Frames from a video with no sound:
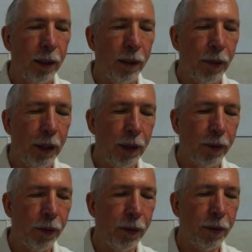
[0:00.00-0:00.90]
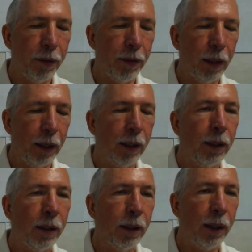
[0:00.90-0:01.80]
The third thing
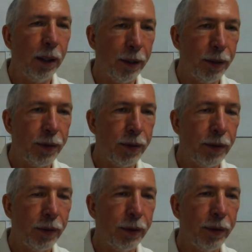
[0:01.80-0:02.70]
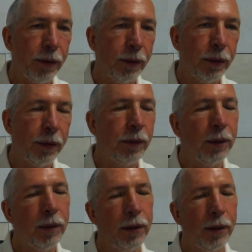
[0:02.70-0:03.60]
is
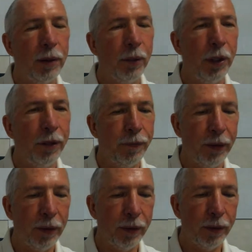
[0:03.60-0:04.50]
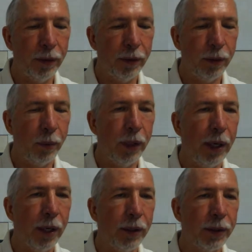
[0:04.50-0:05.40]
we feel we
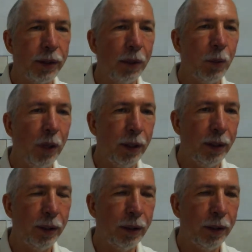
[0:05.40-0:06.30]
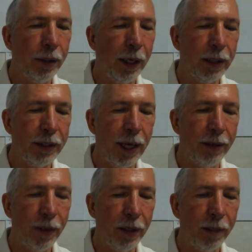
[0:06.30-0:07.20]
are somewhat tech
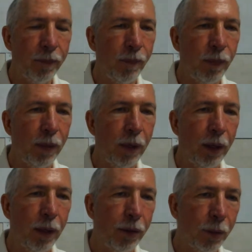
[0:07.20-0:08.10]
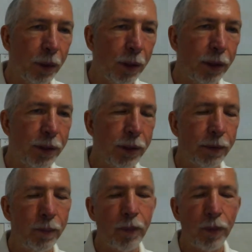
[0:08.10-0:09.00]
savvy. In other words,
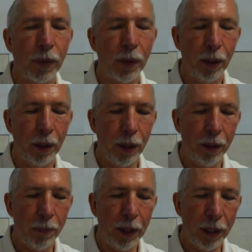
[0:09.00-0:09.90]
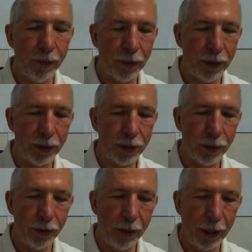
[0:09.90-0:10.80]
many of us
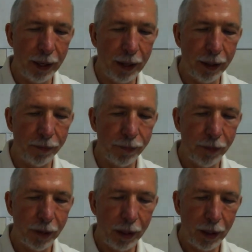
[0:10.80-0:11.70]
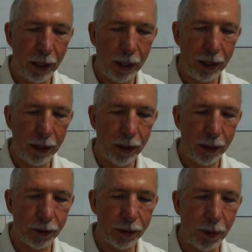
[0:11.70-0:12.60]
do have a
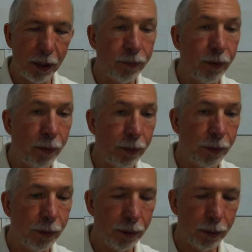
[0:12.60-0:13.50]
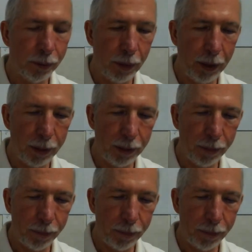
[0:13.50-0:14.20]
smartphone, right?